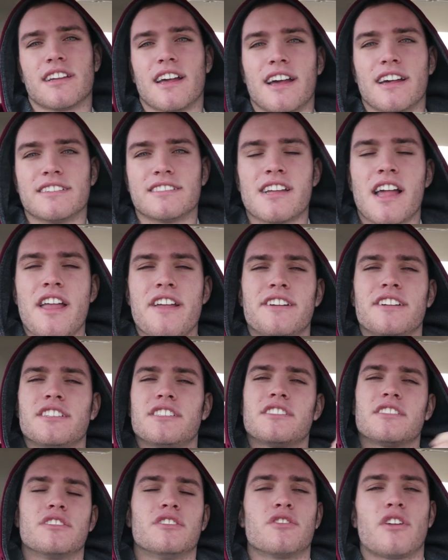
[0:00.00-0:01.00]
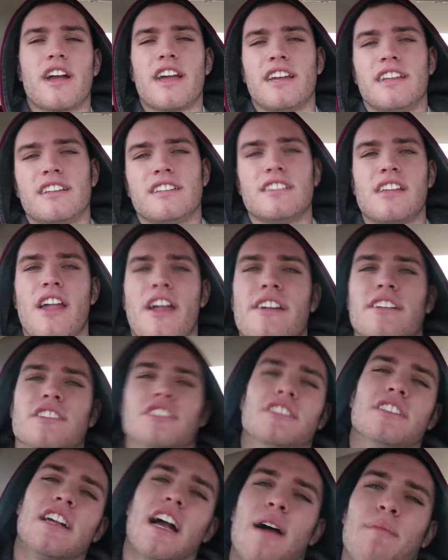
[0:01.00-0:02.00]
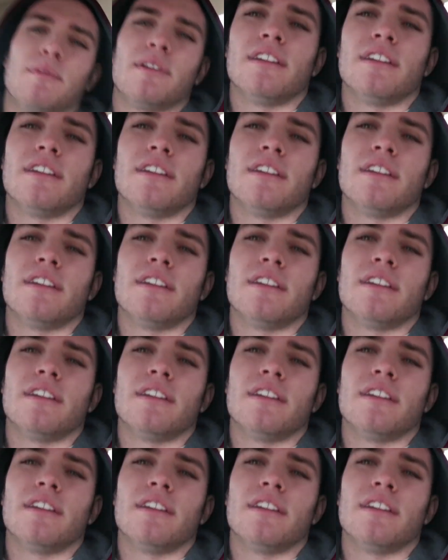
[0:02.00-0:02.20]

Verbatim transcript: guys. She's a great. She got